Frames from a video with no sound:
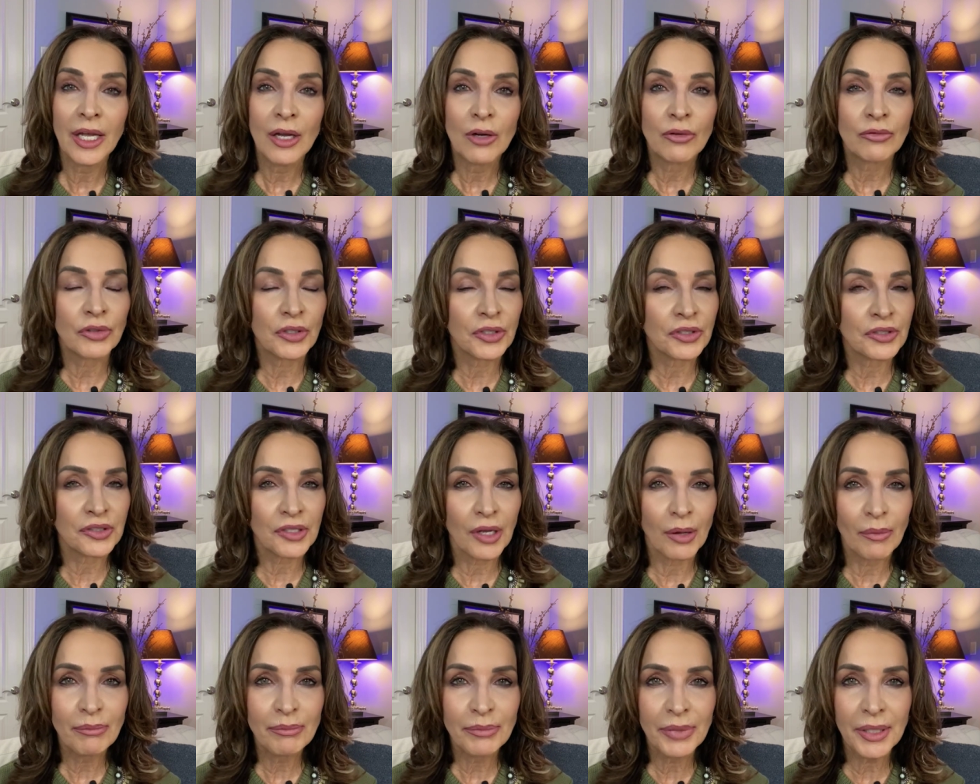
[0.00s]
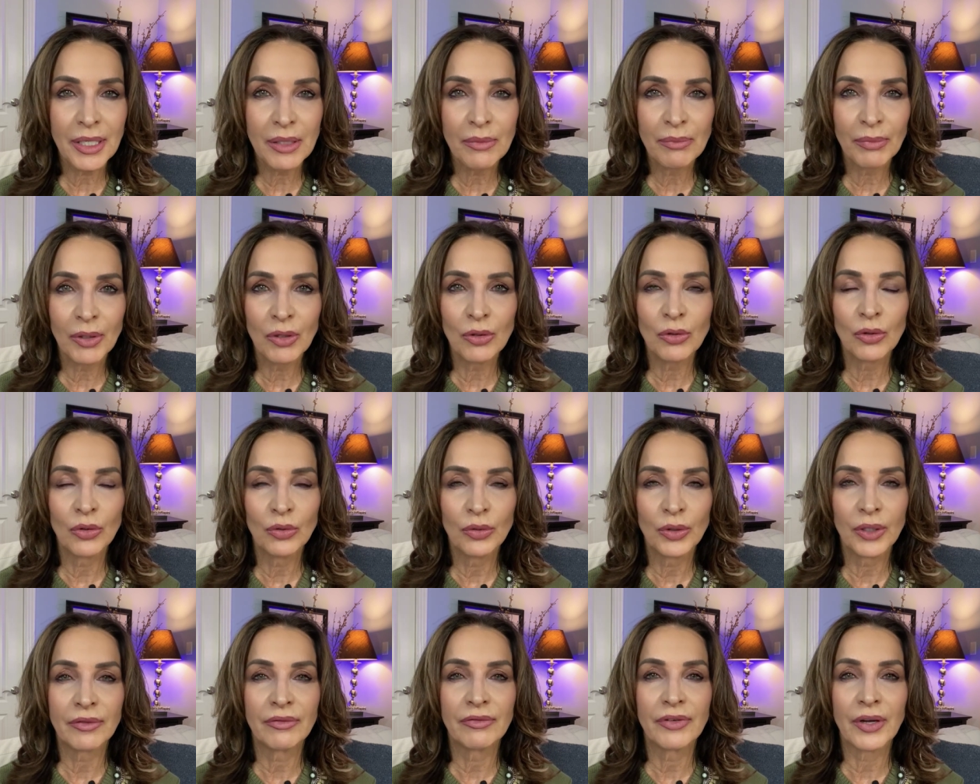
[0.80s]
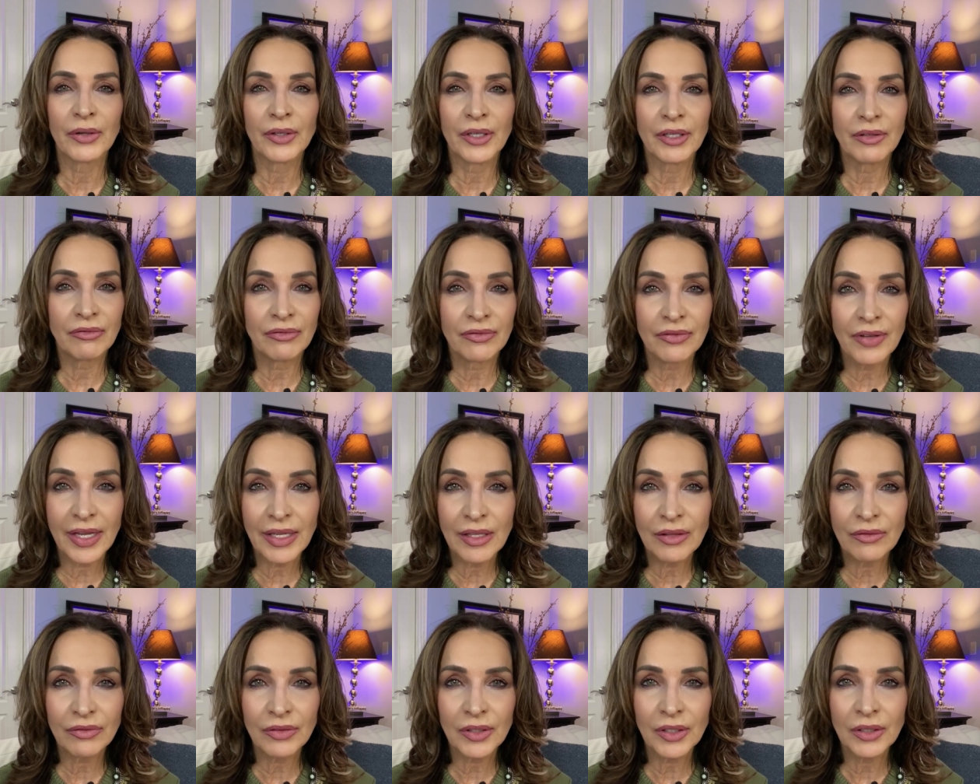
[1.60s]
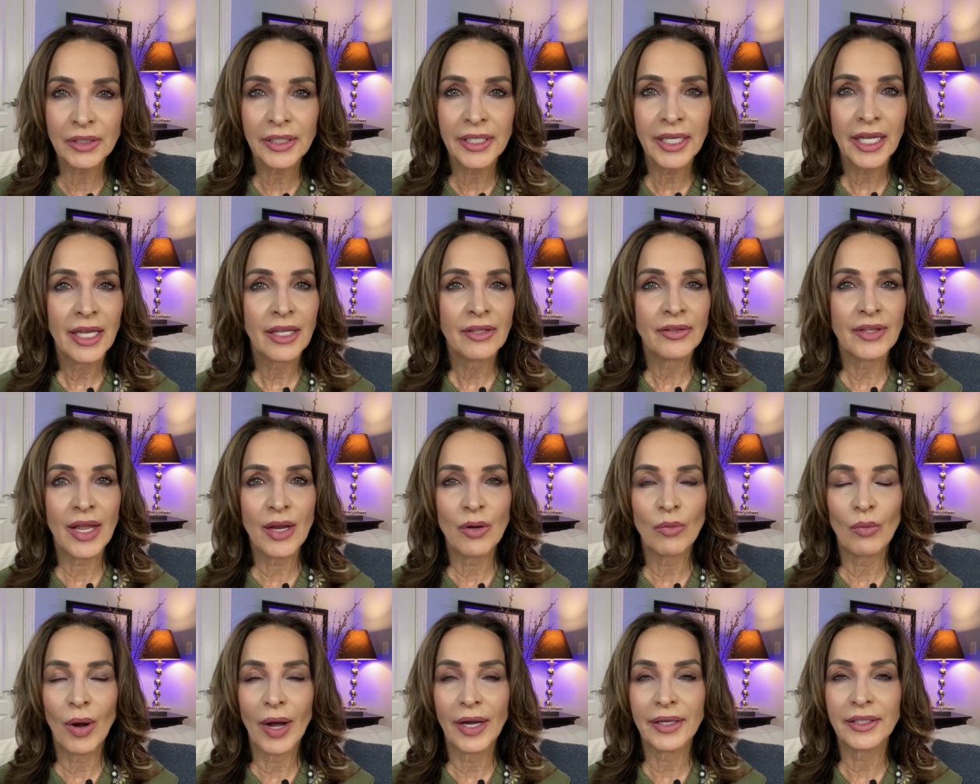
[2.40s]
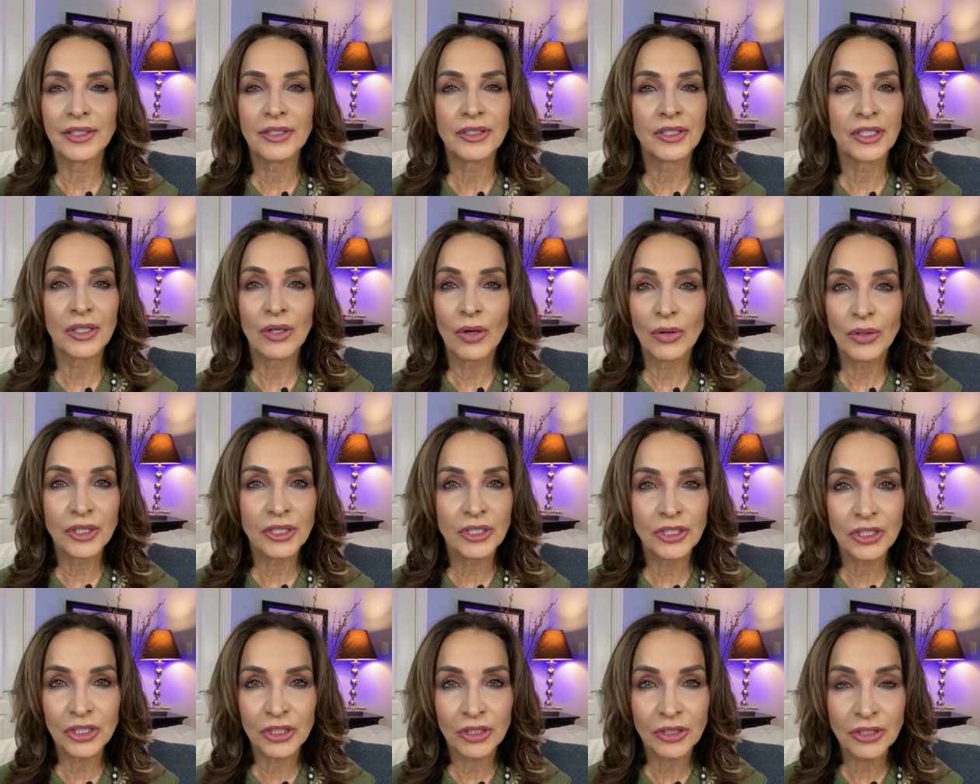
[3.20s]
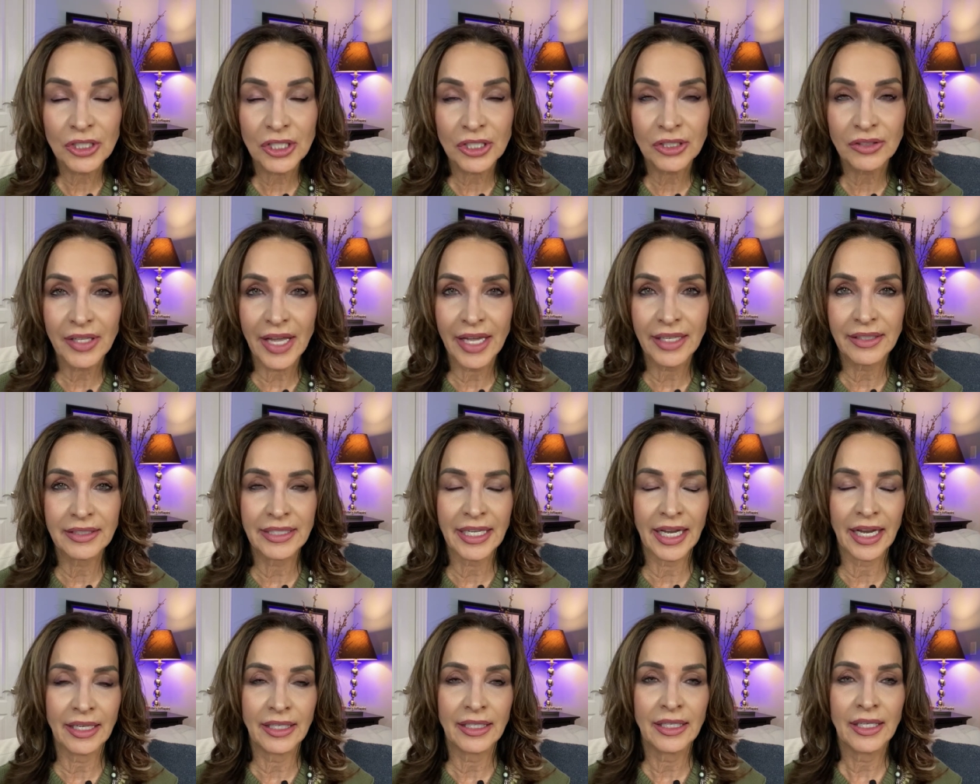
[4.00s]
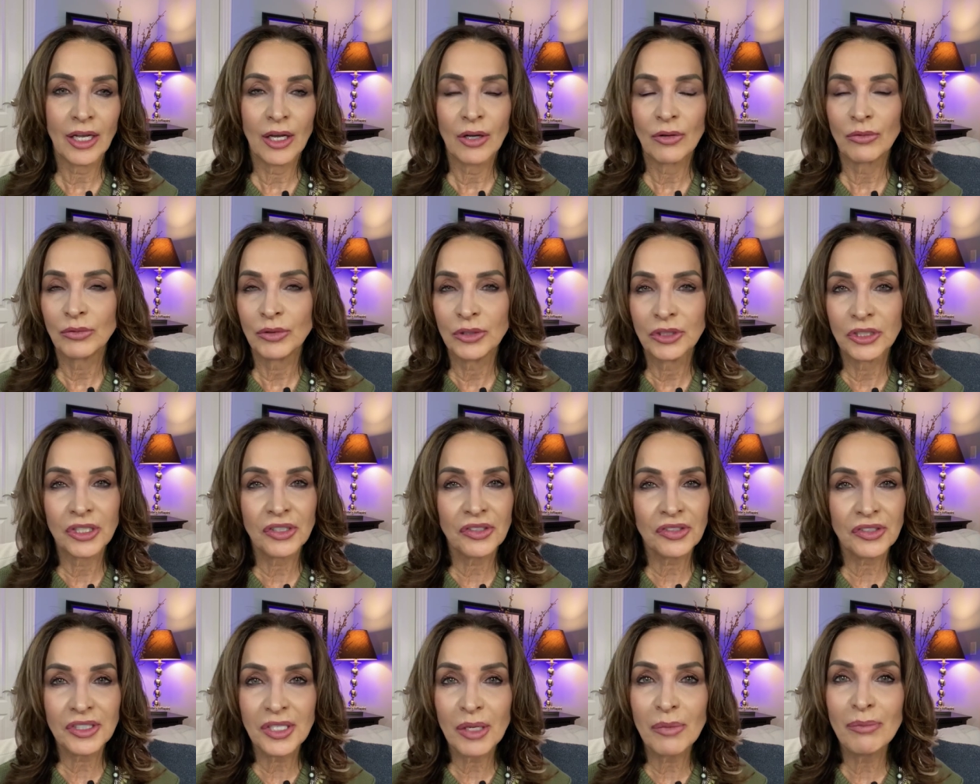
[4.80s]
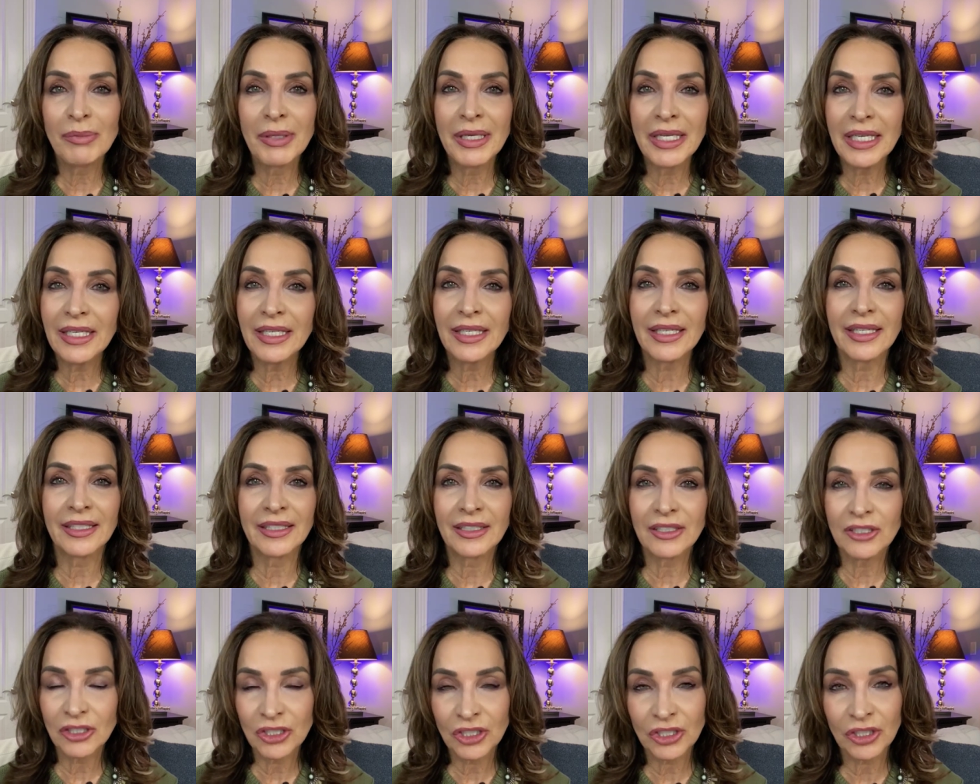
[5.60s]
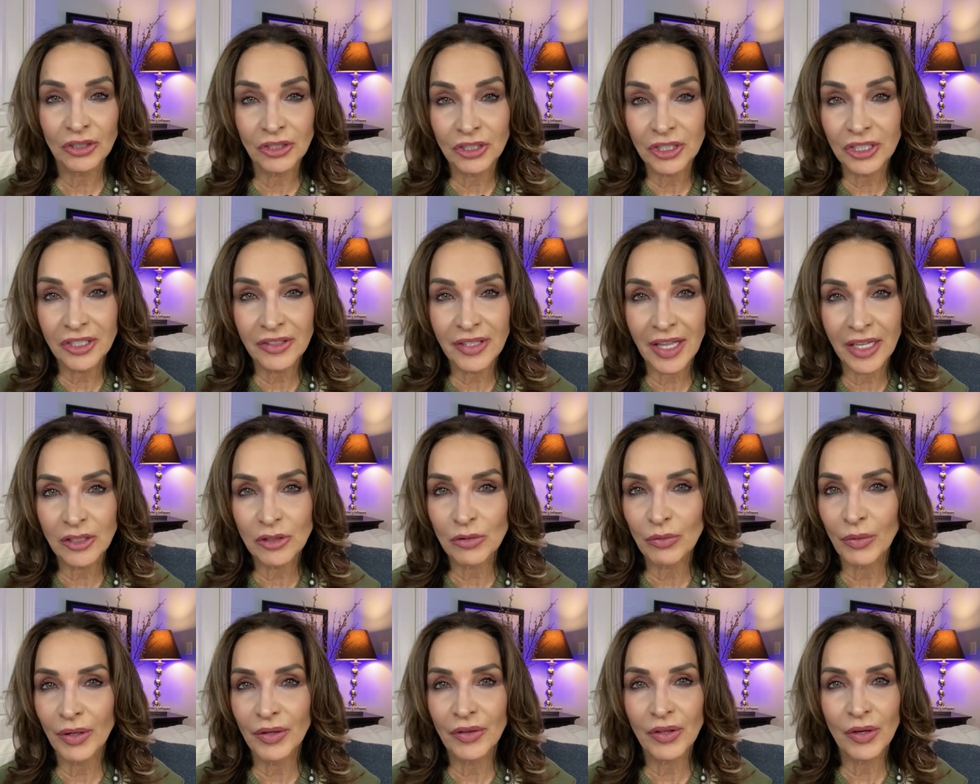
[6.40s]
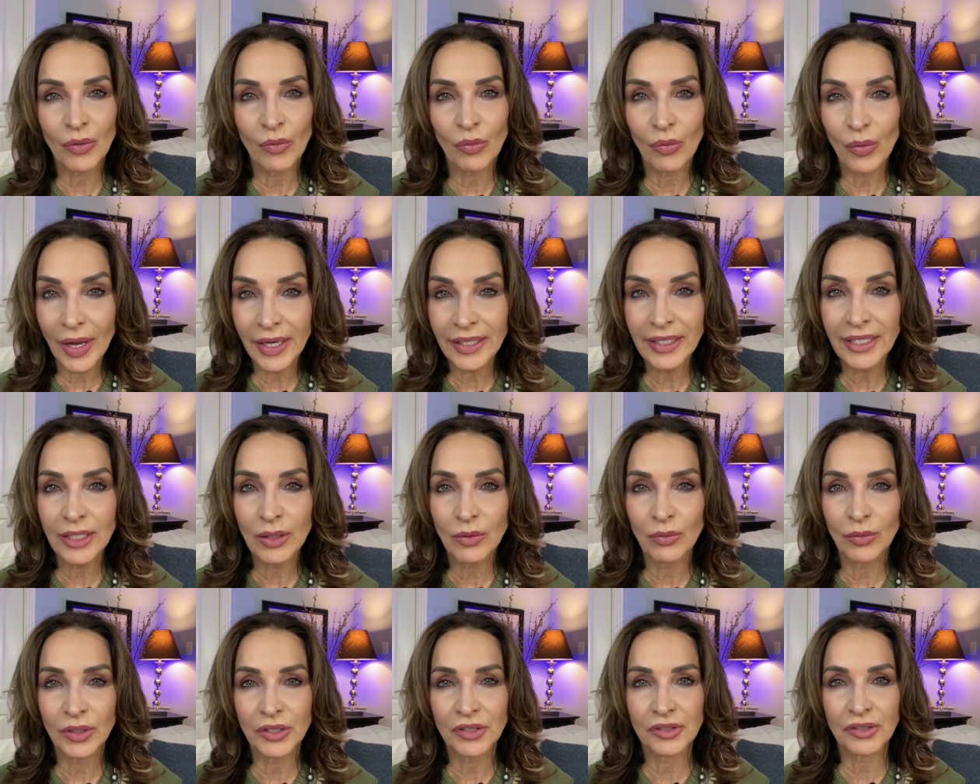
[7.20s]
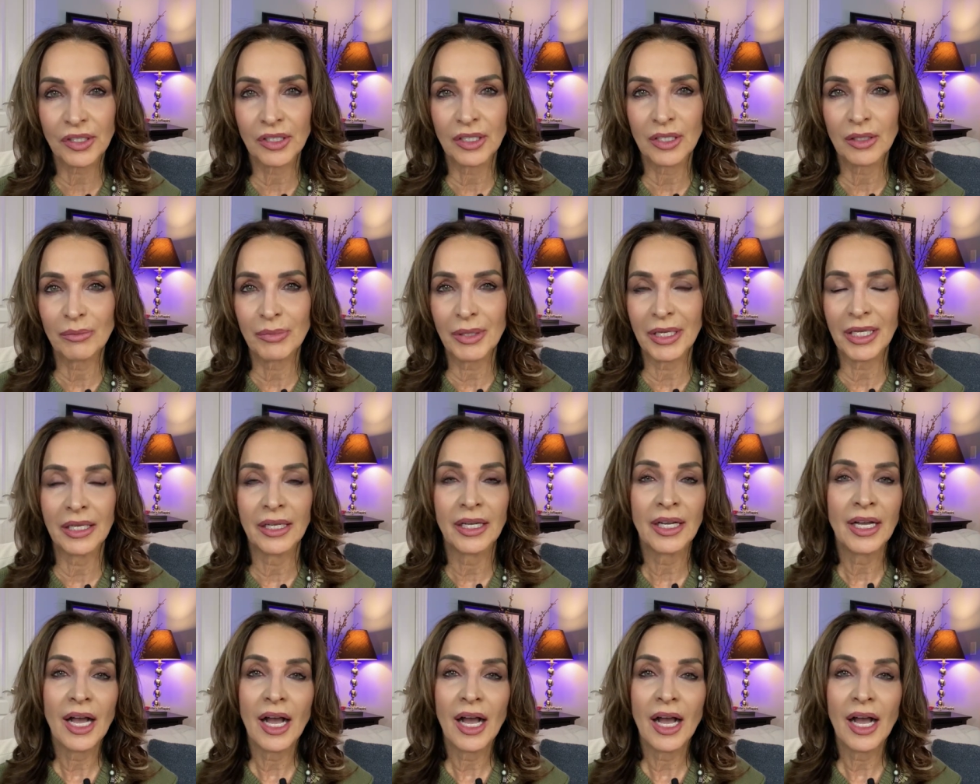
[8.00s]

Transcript: For some people who were very faithful, they wanted to go to church that day just to be in a church. That's where their wedding was going to be.